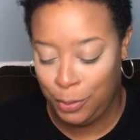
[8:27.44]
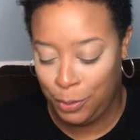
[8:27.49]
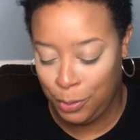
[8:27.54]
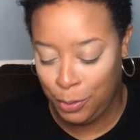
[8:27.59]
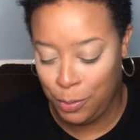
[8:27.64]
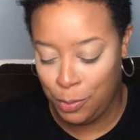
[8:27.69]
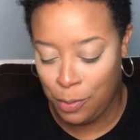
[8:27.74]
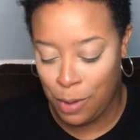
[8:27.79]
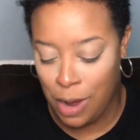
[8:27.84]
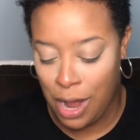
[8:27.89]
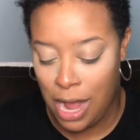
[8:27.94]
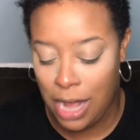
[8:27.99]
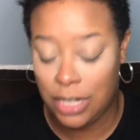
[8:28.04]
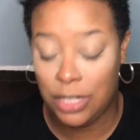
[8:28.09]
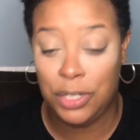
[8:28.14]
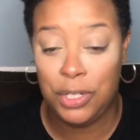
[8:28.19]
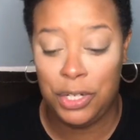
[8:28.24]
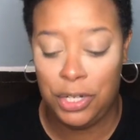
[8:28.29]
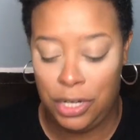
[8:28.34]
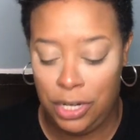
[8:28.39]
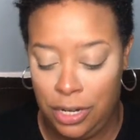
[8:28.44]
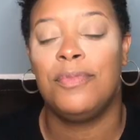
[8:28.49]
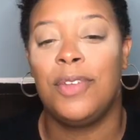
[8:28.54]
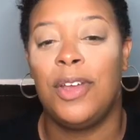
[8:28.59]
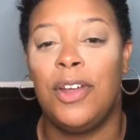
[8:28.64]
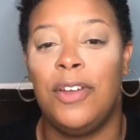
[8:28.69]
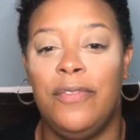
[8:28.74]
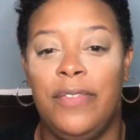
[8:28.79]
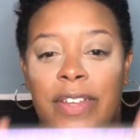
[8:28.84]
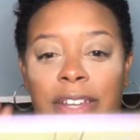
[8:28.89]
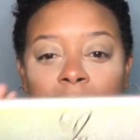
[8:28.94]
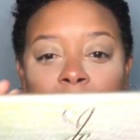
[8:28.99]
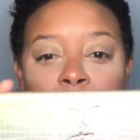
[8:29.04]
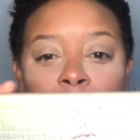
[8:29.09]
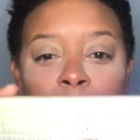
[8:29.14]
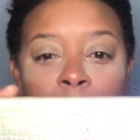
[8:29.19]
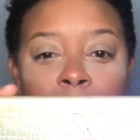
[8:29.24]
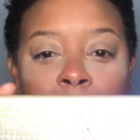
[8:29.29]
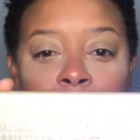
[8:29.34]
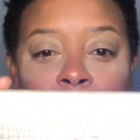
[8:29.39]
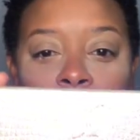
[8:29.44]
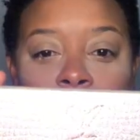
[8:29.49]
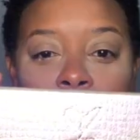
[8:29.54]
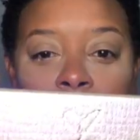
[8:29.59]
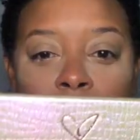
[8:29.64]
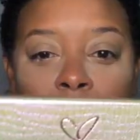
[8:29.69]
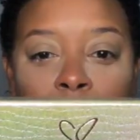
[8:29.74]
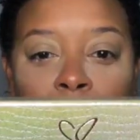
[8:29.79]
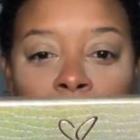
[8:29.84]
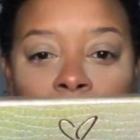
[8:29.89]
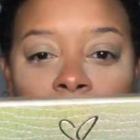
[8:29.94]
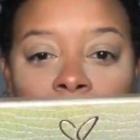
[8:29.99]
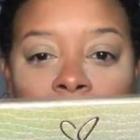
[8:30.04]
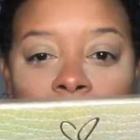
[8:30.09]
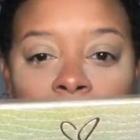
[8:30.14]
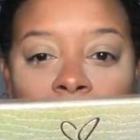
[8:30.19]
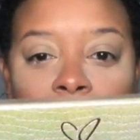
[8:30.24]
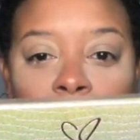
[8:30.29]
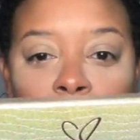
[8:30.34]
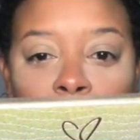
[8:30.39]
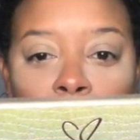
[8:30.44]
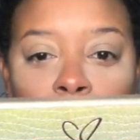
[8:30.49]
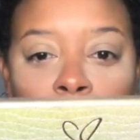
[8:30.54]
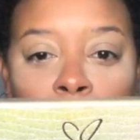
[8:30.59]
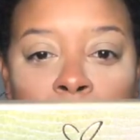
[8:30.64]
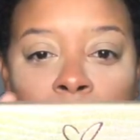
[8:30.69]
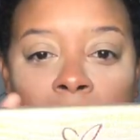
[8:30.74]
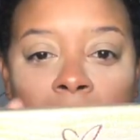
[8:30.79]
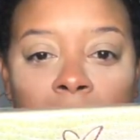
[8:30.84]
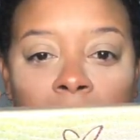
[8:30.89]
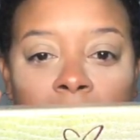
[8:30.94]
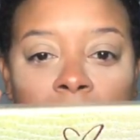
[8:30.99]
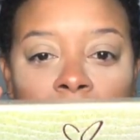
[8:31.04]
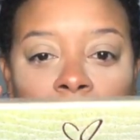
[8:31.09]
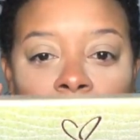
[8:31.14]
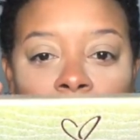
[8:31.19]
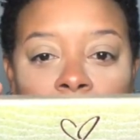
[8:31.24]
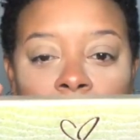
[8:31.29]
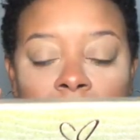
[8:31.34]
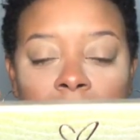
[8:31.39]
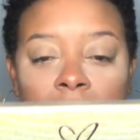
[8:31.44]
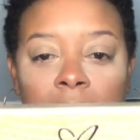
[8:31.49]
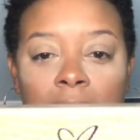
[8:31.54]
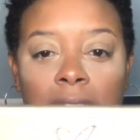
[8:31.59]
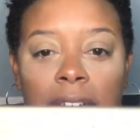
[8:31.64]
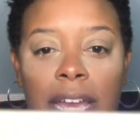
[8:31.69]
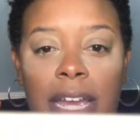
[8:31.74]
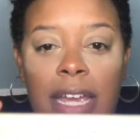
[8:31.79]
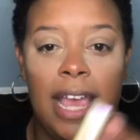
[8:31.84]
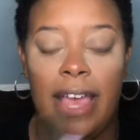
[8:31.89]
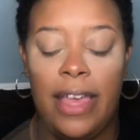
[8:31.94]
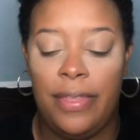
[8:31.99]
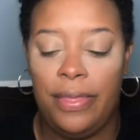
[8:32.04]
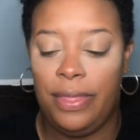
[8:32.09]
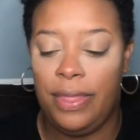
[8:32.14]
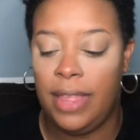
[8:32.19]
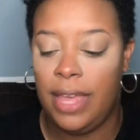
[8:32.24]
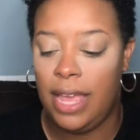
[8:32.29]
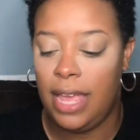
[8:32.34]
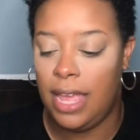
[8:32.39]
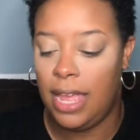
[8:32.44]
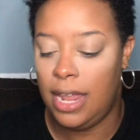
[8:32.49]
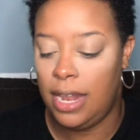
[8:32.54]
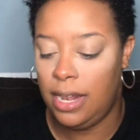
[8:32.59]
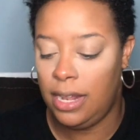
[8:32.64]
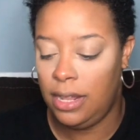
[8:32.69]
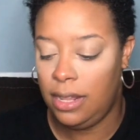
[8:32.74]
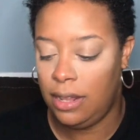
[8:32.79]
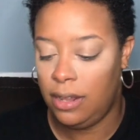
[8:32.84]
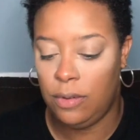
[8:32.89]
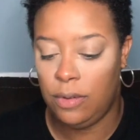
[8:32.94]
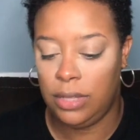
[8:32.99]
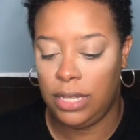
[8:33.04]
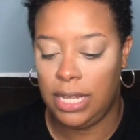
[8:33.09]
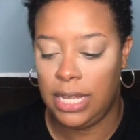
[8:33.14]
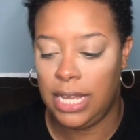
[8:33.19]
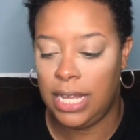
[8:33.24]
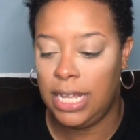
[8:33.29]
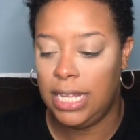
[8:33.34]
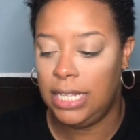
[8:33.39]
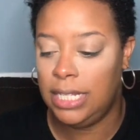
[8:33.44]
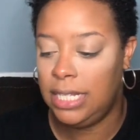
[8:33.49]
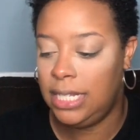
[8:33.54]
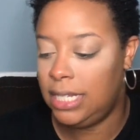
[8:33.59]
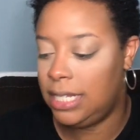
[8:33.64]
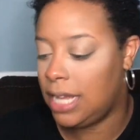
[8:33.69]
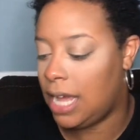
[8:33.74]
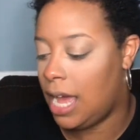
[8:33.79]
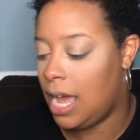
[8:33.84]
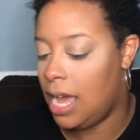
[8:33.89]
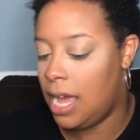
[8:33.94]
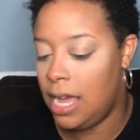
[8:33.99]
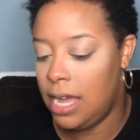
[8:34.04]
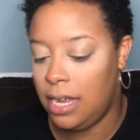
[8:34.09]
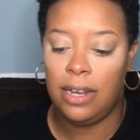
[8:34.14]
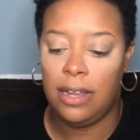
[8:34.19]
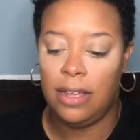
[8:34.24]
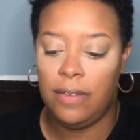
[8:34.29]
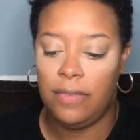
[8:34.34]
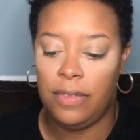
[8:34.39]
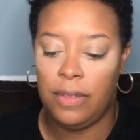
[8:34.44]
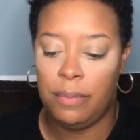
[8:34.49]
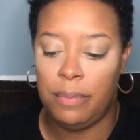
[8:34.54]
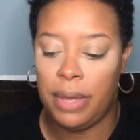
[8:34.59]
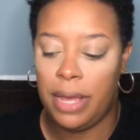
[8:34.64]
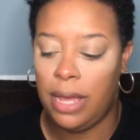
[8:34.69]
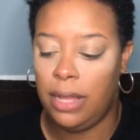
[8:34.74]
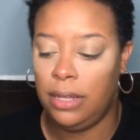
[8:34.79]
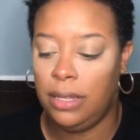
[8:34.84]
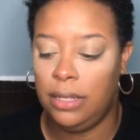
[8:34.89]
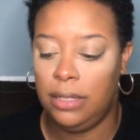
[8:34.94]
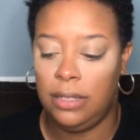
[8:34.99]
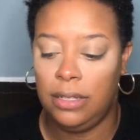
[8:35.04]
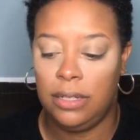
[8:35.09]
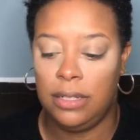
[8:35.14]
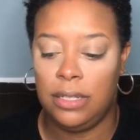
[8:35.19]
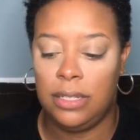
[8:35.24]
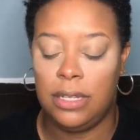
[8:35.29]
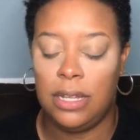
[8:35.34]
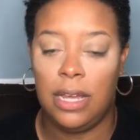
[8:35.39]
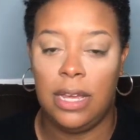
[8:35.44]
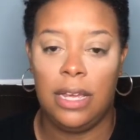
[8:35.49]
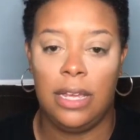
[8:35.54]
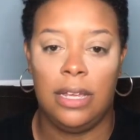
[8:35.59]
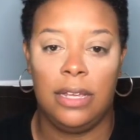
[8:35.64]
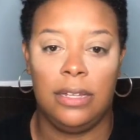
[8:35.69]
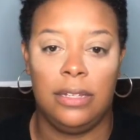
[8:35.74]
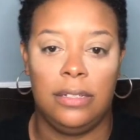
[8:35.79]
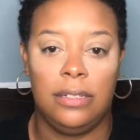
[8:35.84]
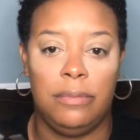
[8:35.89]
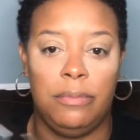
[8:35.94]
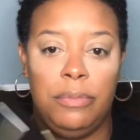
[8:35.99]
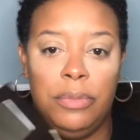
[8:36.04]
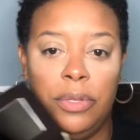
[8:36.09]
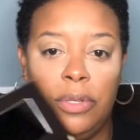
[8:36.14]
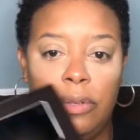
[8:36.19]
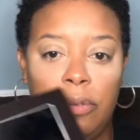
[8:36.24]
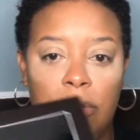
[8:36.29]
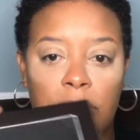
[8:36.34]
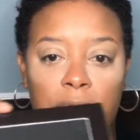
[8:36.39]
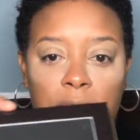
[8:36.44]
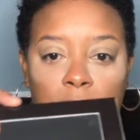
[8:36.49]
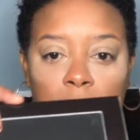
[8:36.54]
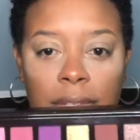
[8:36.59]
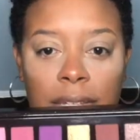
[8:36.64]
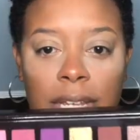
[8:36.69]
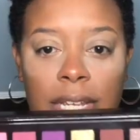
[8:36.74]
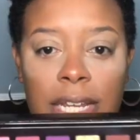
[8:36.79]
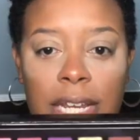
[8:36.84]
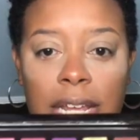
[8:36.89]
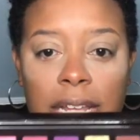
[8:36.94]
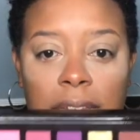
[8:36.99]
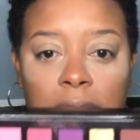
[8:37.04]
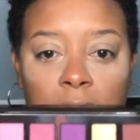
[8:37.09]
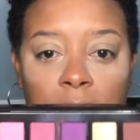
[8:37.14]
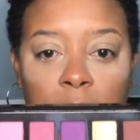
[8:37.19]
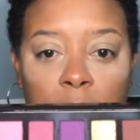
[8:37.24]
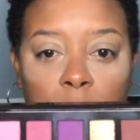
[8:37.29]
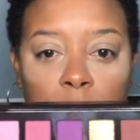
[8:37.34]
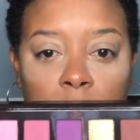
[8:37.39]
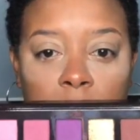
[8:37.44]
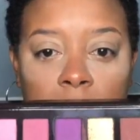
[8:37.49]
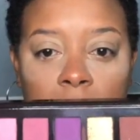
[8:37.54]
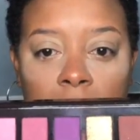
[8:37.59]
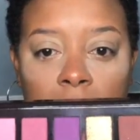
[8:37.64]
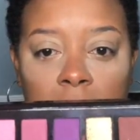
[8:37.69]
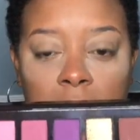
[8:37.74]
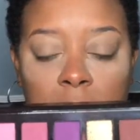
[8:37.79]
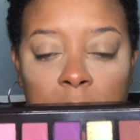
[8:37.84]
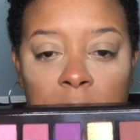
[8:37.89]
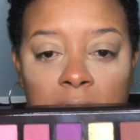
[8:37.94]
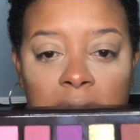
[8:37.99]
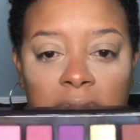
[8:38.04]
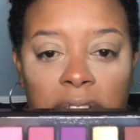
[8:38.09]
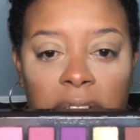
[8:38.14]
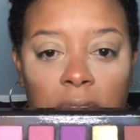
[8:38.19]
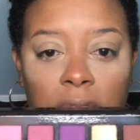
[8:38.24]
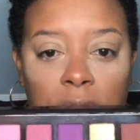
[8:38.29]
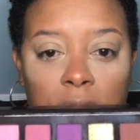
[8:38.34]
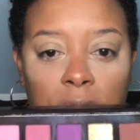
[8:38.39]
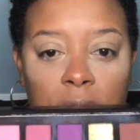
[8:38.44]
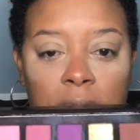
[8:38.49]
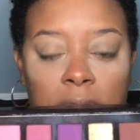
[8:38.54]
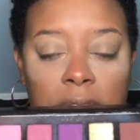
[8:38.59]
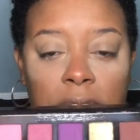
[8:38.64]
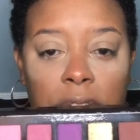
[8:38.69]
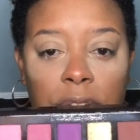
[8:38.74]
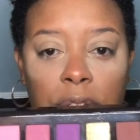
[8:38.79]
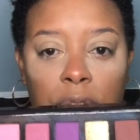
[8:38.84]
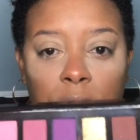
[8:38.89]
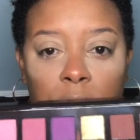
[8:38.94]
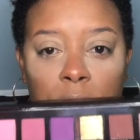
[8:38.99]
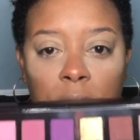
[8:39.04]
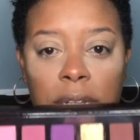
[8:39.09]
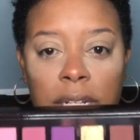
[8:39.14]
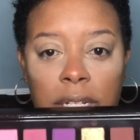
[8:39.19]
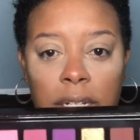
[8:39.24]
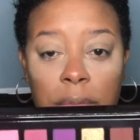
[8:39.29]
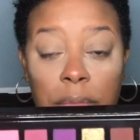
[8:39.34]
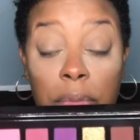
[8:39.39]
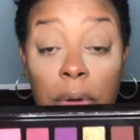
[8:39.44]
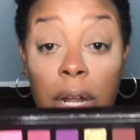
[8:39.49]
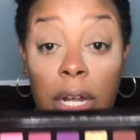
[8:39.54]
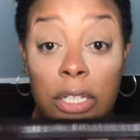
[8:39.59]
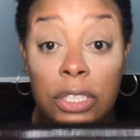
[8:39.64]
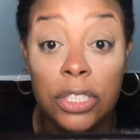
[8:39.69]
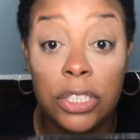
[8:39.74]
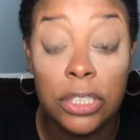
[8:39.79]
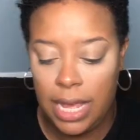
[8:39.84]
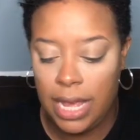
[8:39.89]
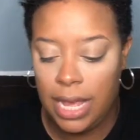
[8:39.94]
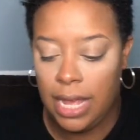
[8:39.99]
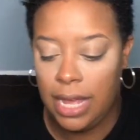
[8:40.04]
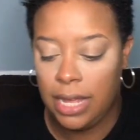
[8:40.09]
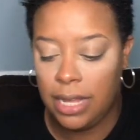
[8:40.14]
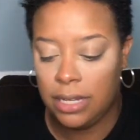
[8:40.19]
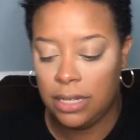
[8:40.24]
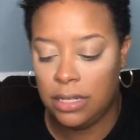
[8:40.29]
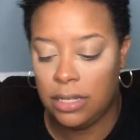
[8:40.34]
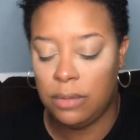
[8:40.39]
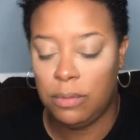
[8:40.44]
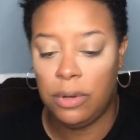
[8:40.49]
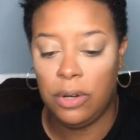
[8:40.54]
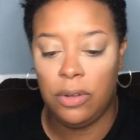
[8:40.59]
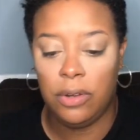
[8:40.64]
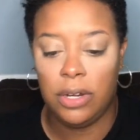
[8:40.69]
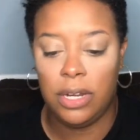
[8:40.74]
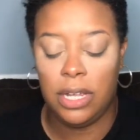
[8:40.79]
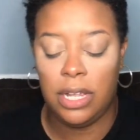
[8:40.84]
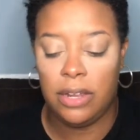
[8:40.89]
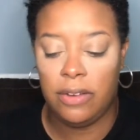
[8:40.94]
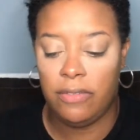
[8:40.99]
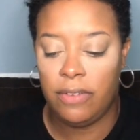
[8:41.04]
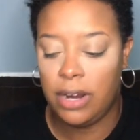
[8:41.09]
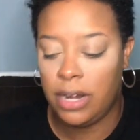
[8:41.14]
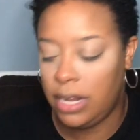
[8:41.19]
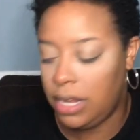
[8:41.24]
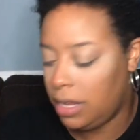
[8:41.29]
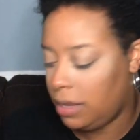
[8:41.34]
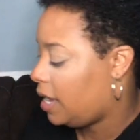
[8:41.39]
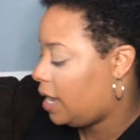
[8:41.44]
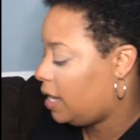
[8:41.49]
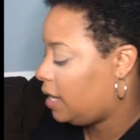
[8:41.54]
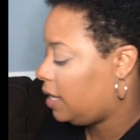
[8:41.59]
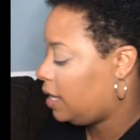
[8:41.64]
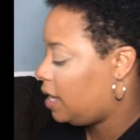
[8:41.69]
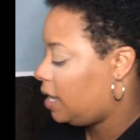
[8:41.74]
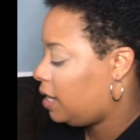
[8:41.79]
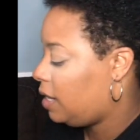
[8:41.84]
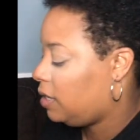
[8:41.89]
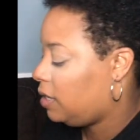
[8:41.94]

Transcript: to watch her videos. So this is what the actual palette looks like, and then on the inside of the palette looks like. Beautiful. It has the full-size mirror. It also has a dual-ended brush, and we're going to get ready and get